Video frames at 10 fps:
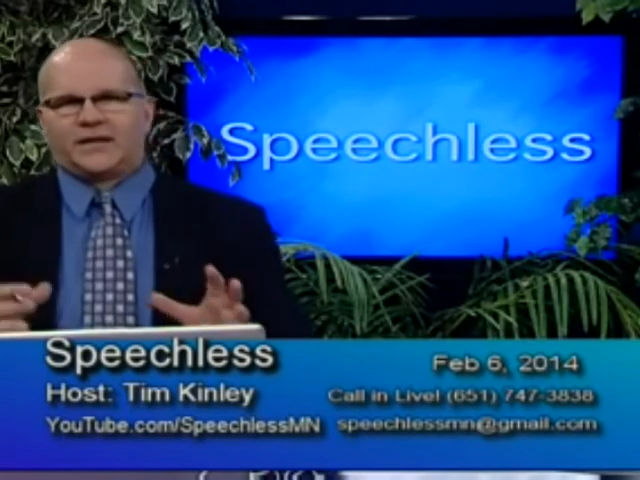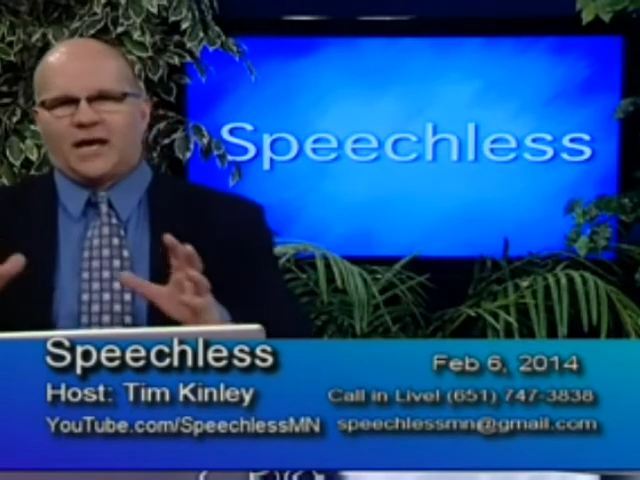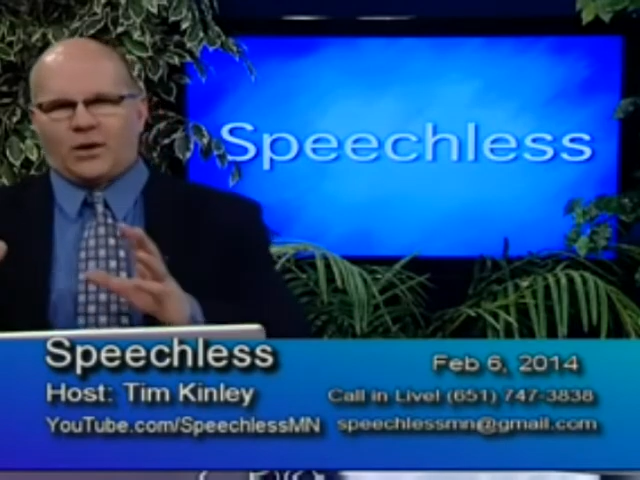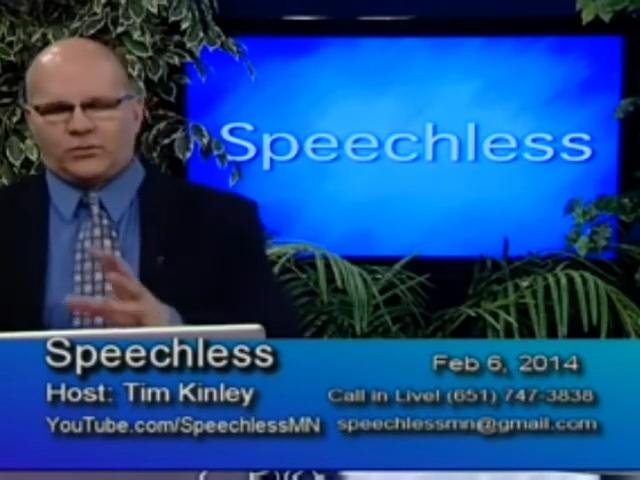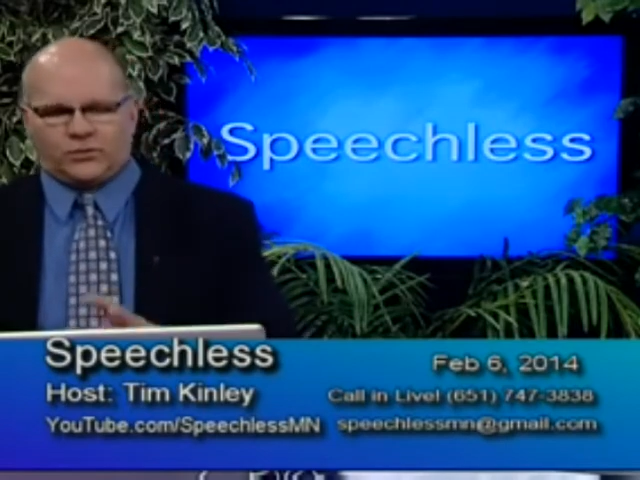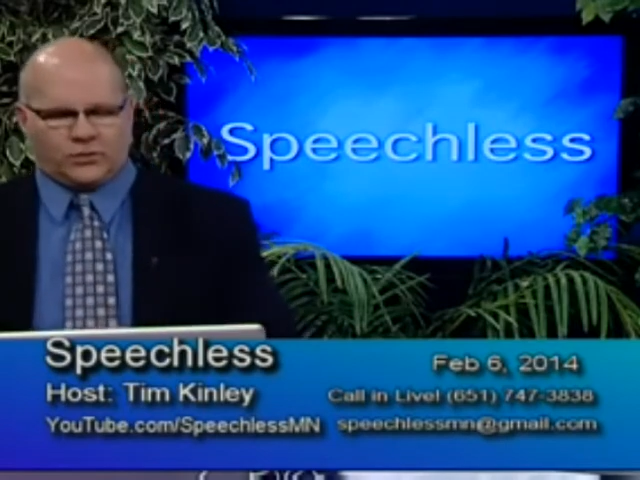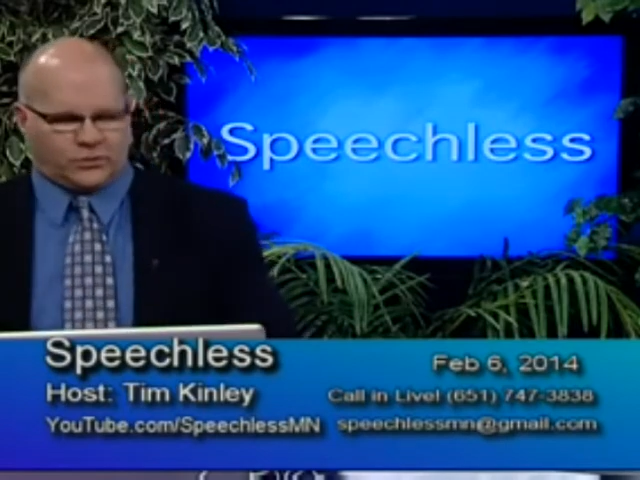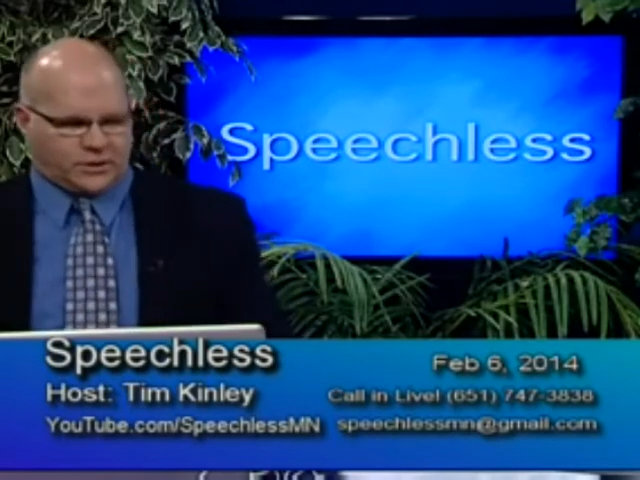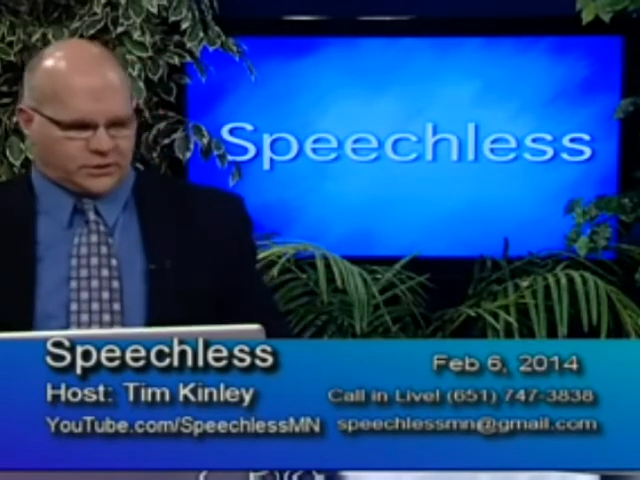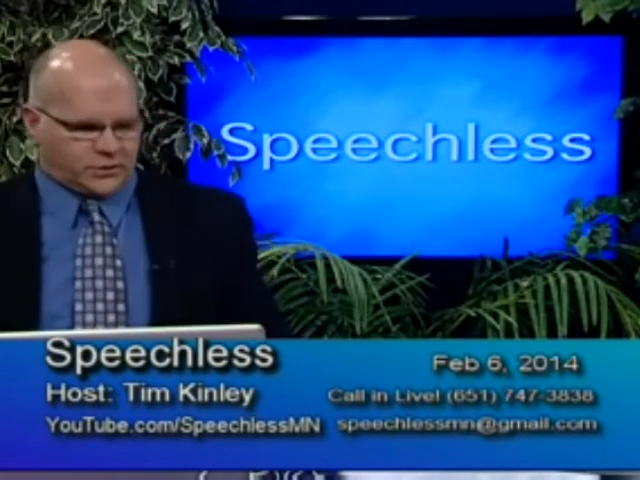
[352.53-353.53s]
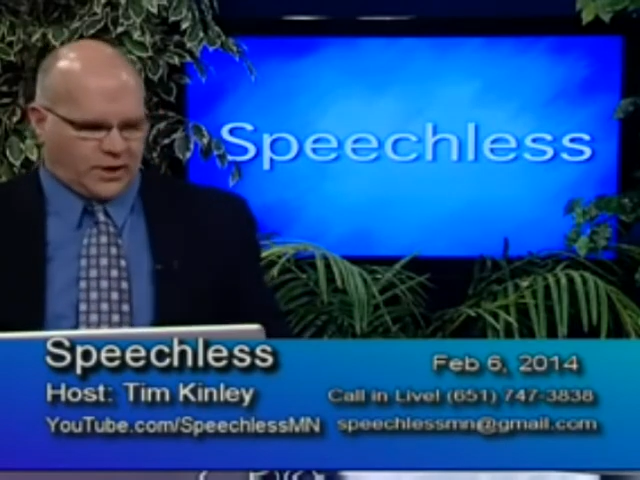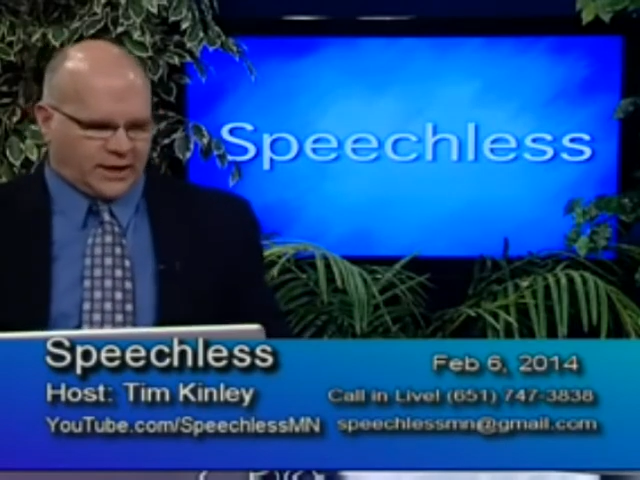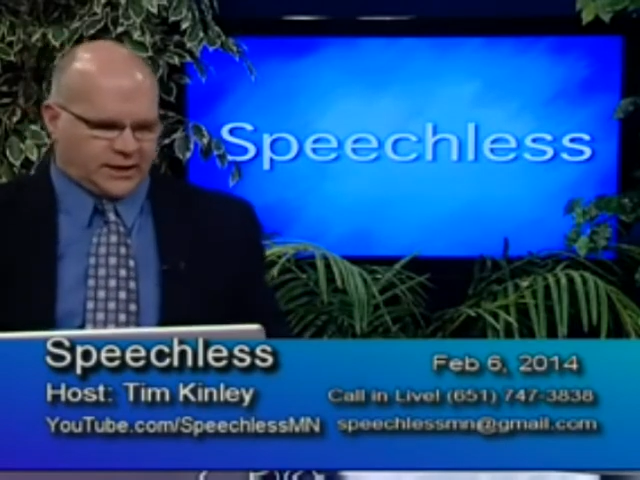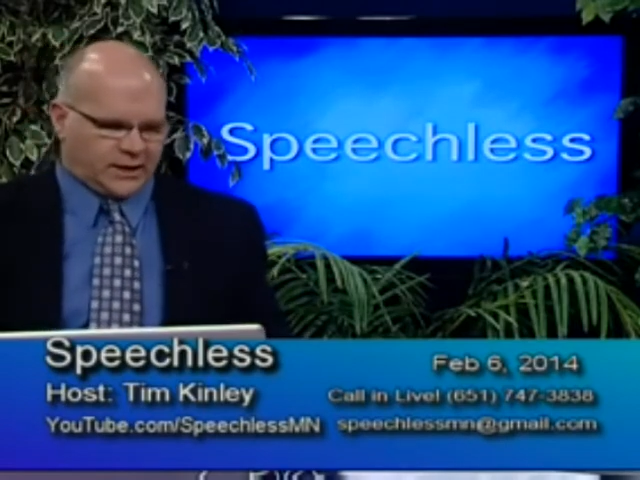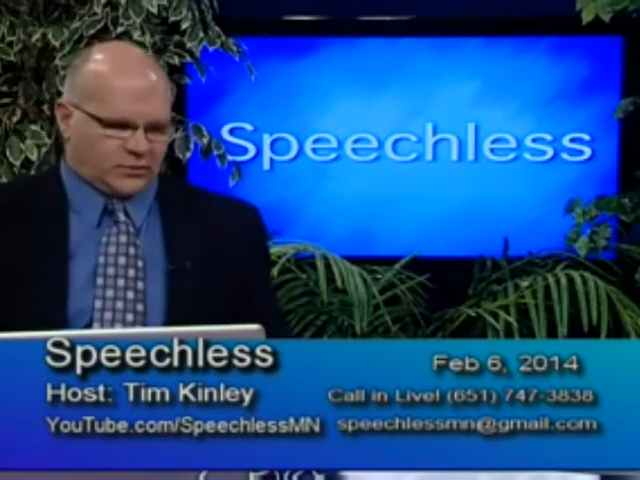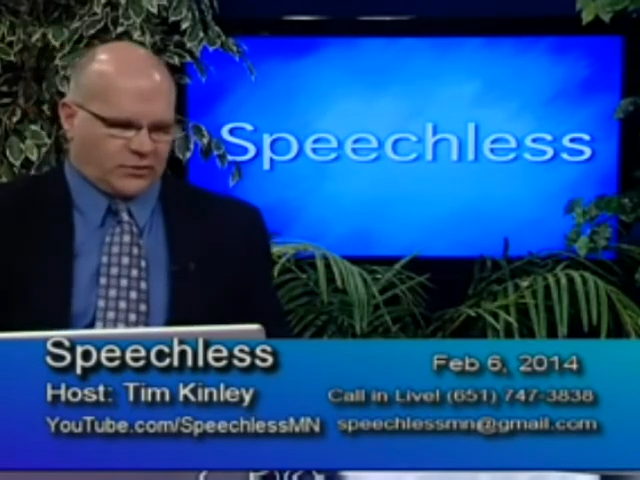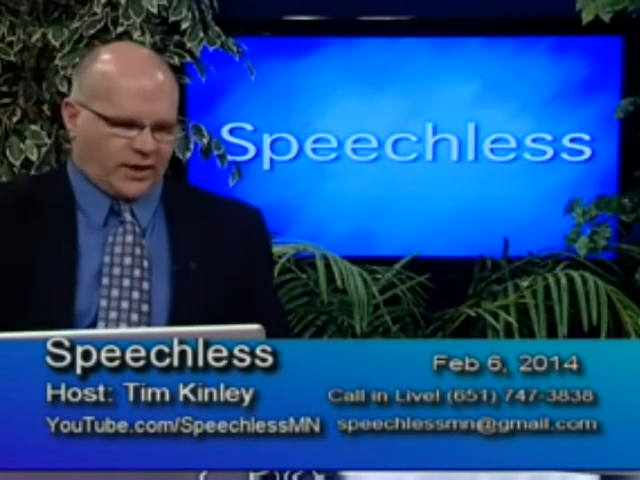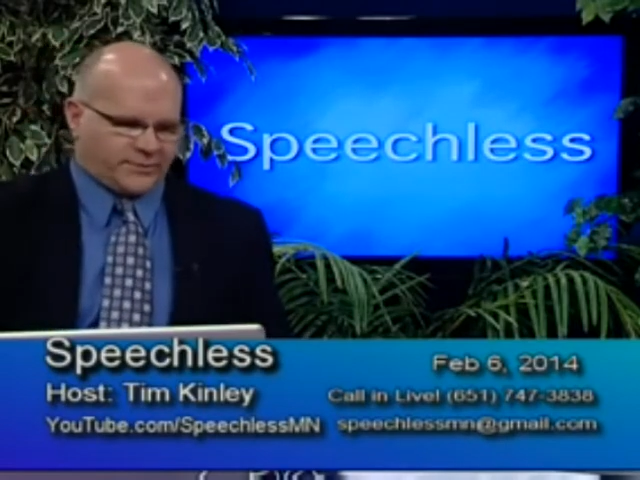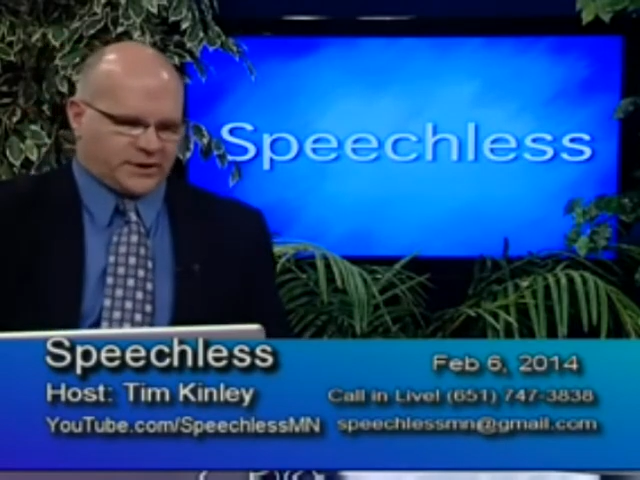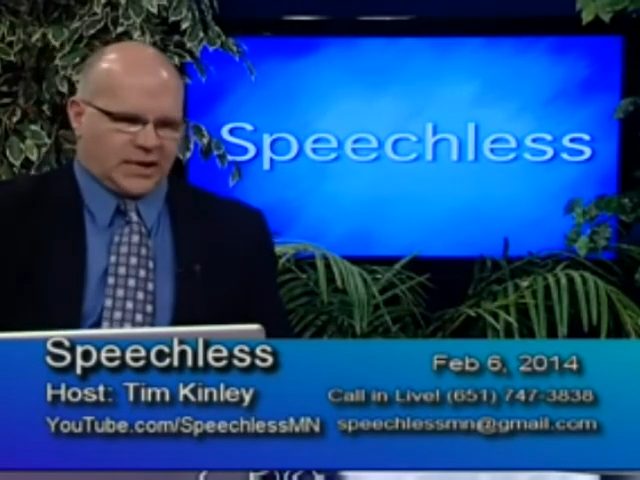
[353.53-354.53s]
Now we're going to try to get
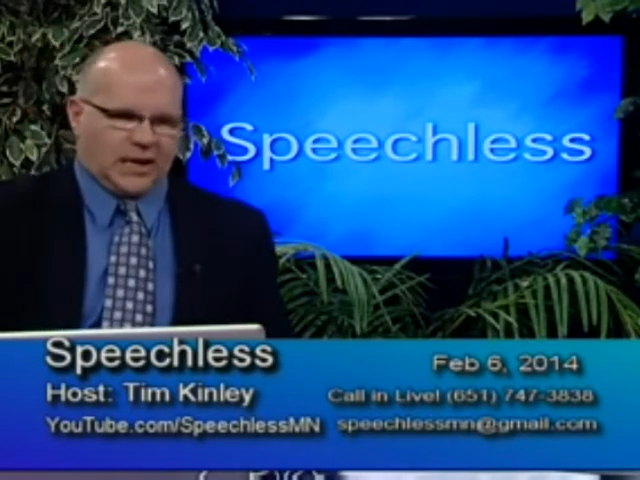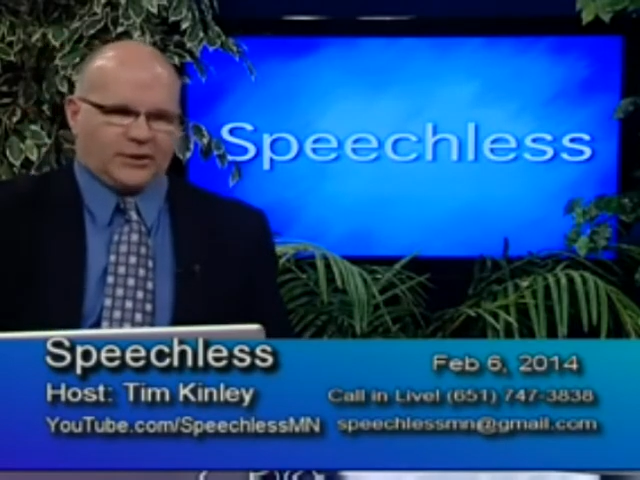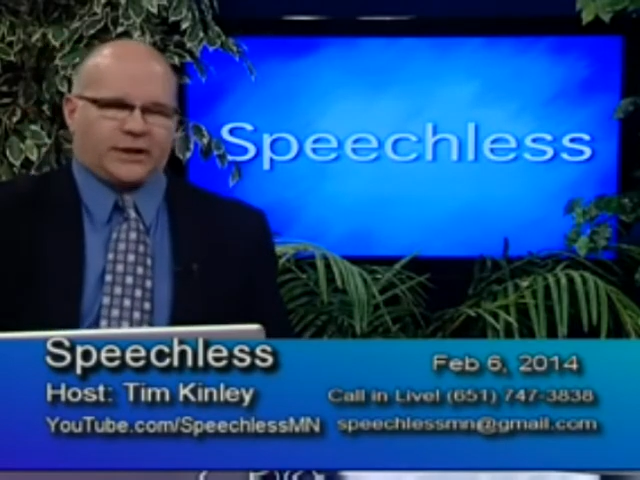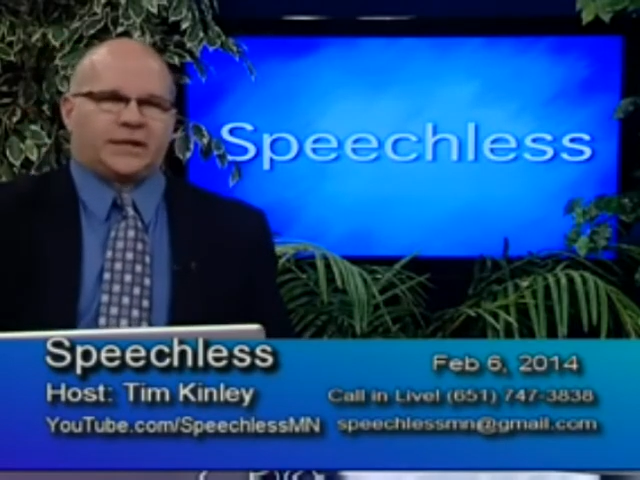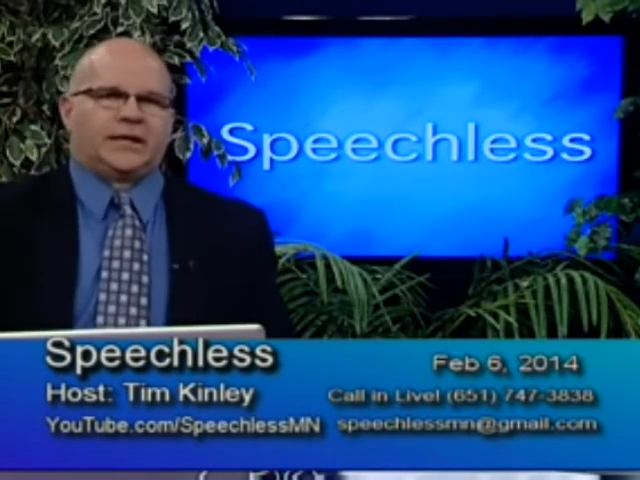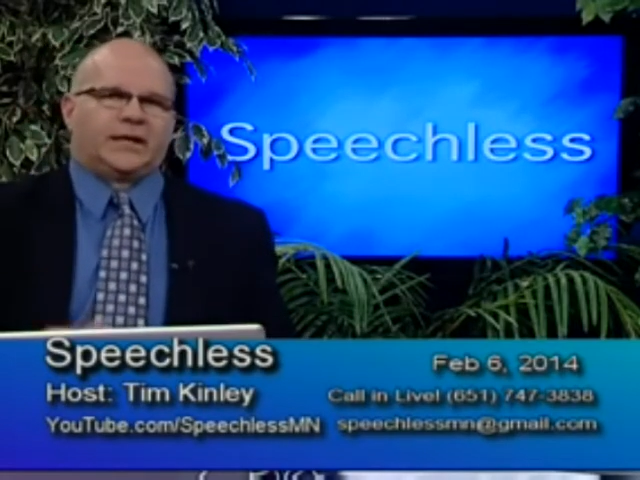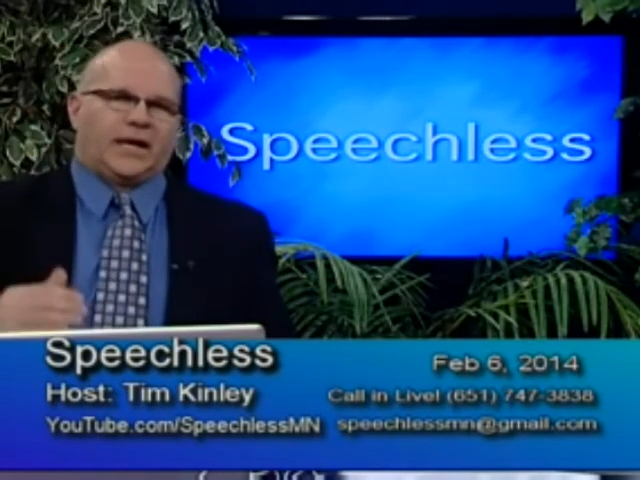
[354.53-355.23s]
Ramsey County,